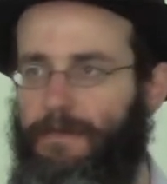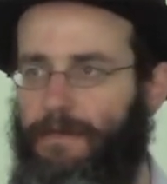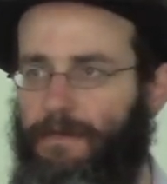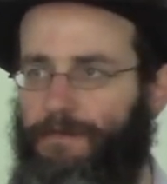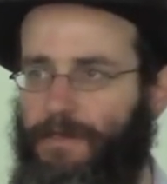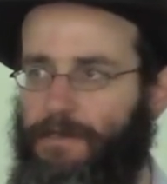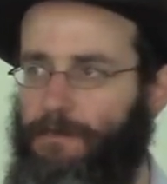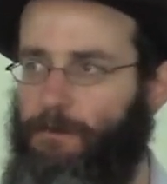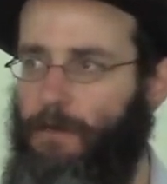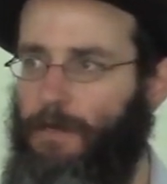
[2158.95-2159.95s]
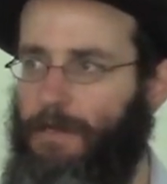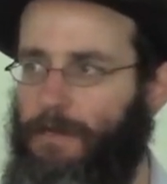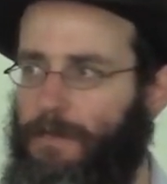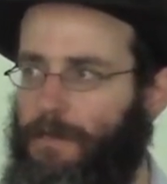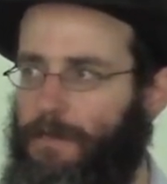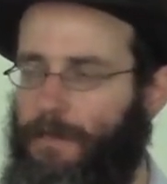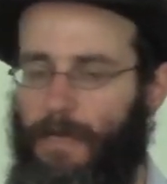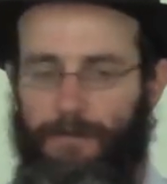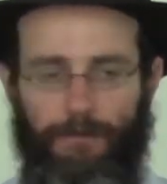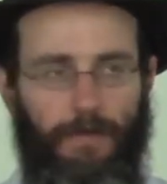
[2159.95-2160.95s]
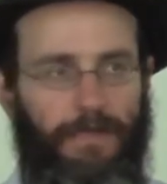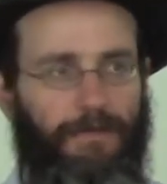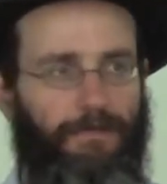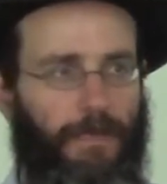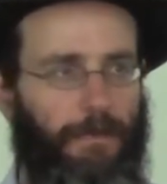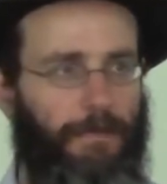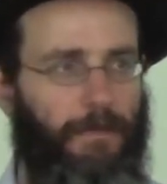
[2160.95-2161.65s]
that the vessels were not fully developed.